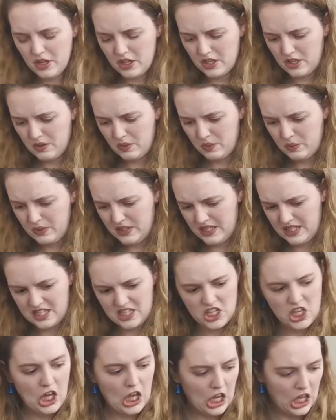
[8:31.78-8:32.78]
but with a
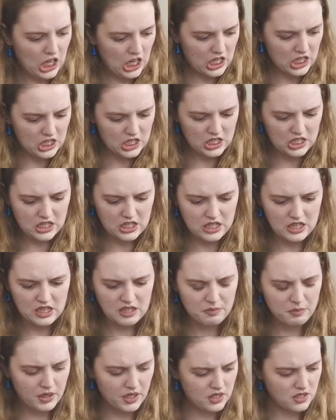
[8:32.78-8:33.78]
skirt
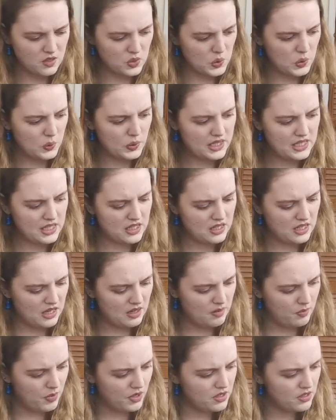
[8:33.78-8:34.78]
that buttons all the way
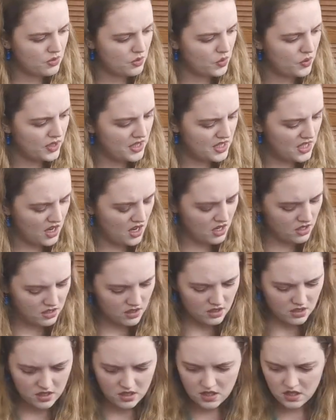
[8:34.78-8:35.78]

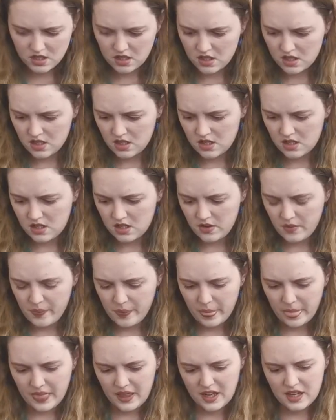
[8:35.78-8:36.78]
down.
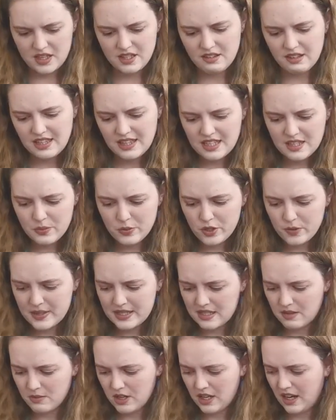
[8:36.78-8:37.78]
I feel like this would
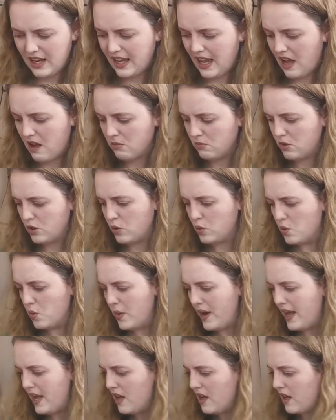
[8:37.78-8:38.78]
have been some kind of like
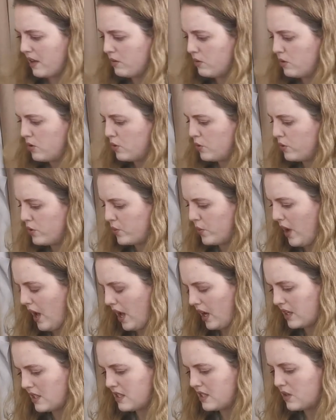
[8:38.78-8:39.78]
outdoors
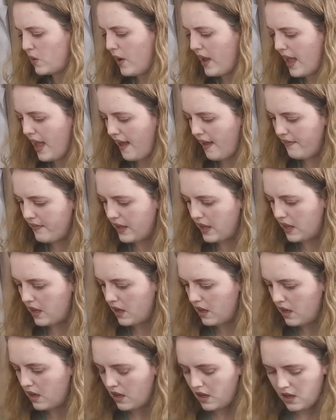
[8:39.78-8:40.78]
wear, because it's quite
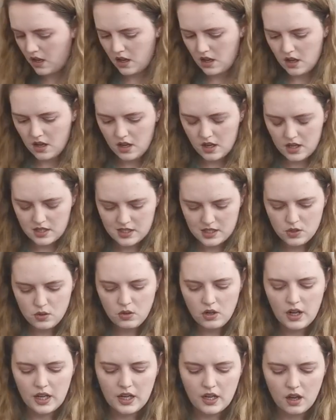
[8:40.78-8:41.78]
heavy. It's
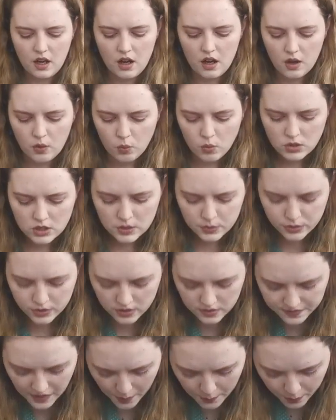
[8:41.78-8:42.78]
not like a
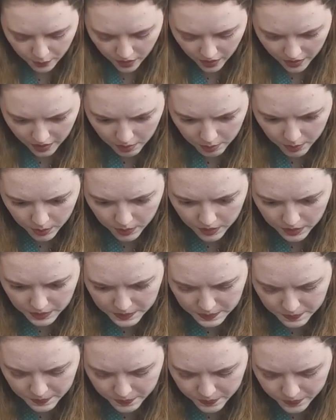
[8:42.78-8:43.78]
waterproof fabric,
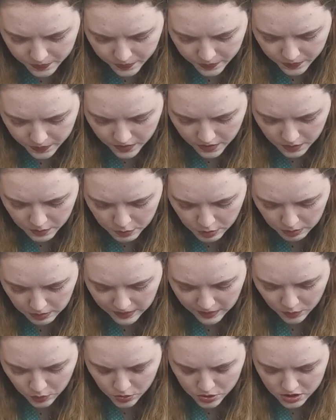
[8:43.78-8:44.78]
but
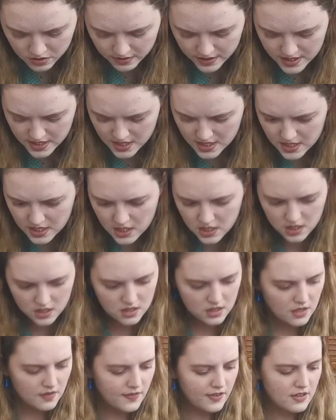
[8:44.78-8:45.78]
probably water resistant.
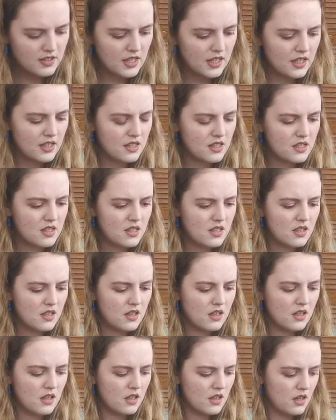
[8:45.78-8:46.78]
It feels like it's
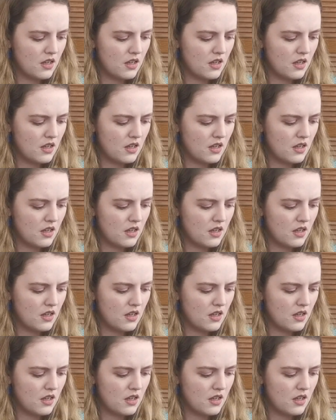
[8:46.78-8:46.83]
